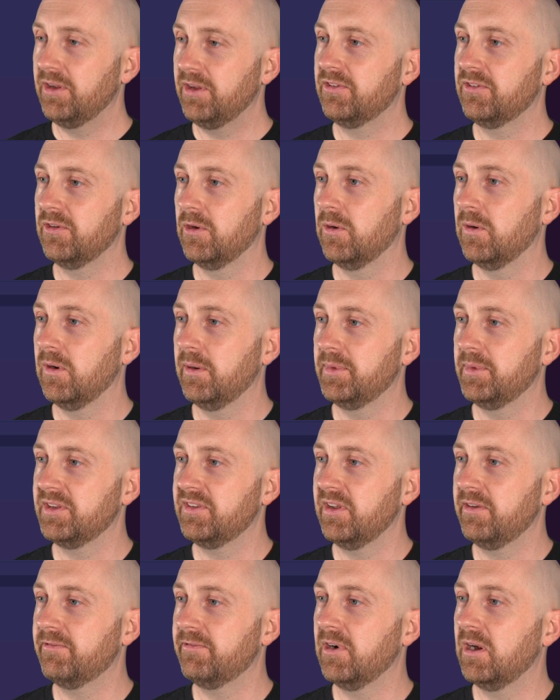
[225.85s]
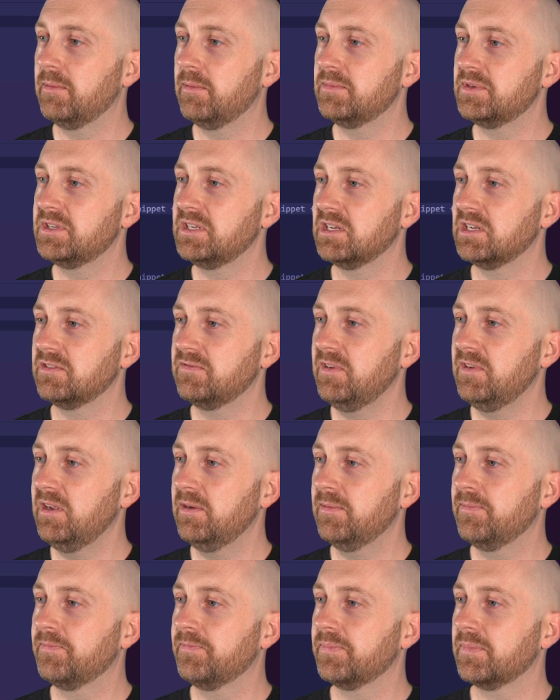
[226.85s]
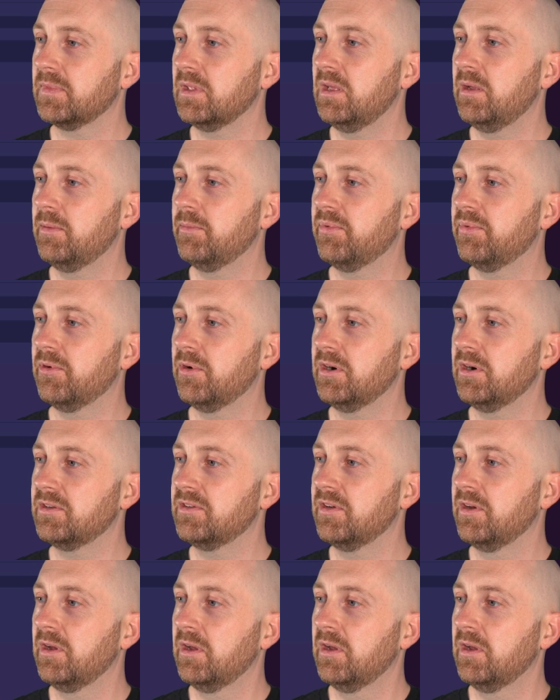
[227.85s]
So I'm going to say from CSV import